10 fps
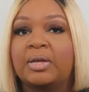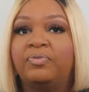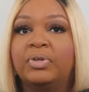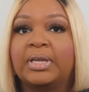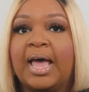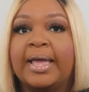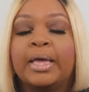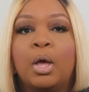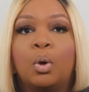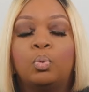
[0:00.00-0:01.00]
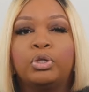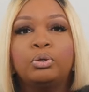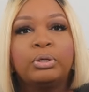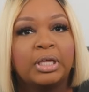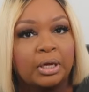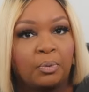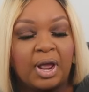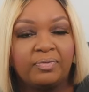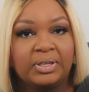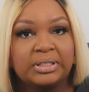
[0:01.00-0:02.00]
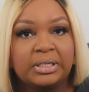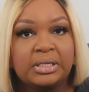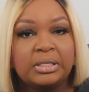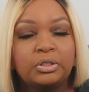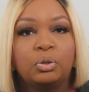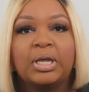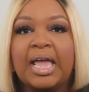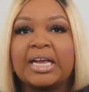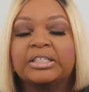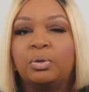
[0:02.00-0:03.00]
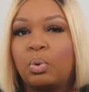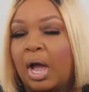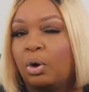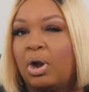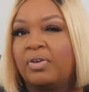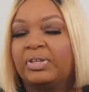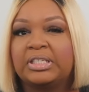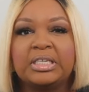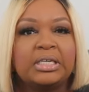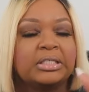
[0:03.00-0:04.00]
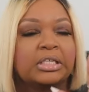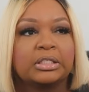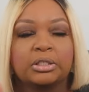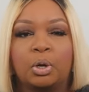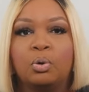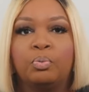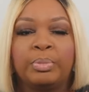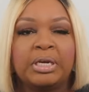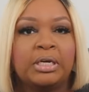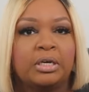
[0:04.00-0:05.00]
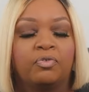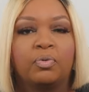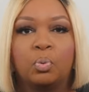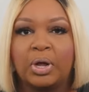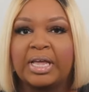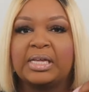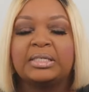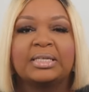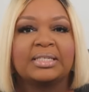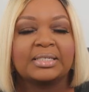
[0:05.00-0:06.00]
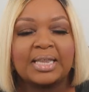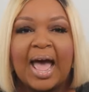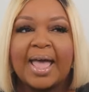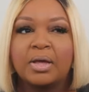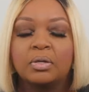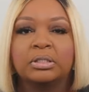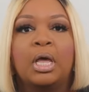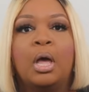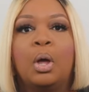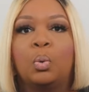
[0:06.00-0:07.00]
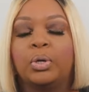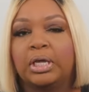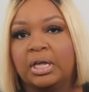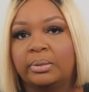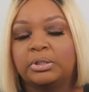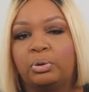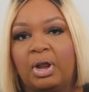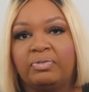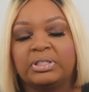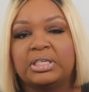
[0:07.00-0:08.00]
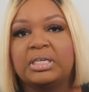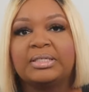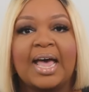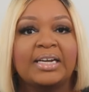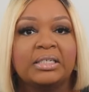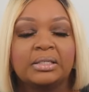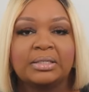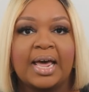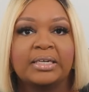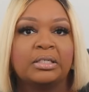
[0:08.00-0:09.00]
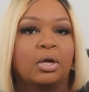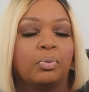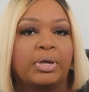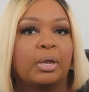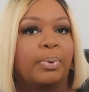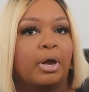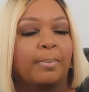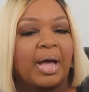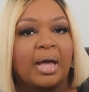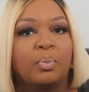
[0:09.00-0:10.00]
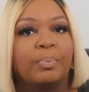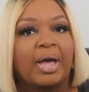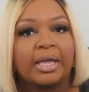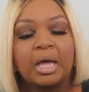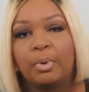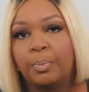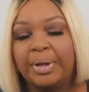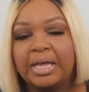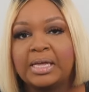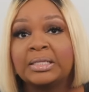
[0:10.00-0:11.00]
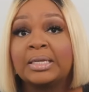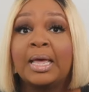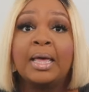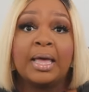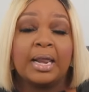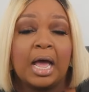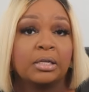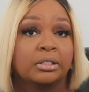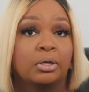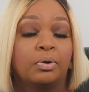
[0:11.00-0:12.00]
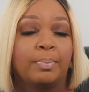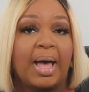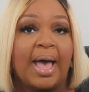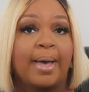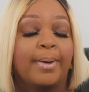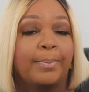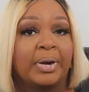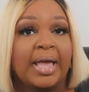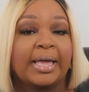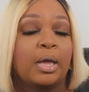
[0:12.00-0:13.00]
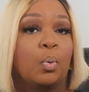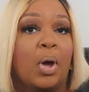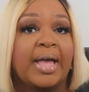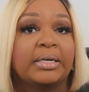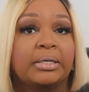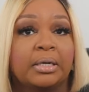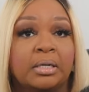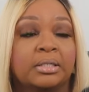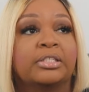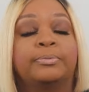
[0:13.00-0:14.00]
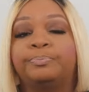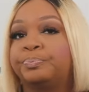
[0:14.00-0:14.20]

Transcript: I feel like when you get graphic tees, you can actually rock graphic tees in so many different ways and styles. When it comes to graphic tees, I just decided to go in and pair mine with my camo pants and also my black and white dunks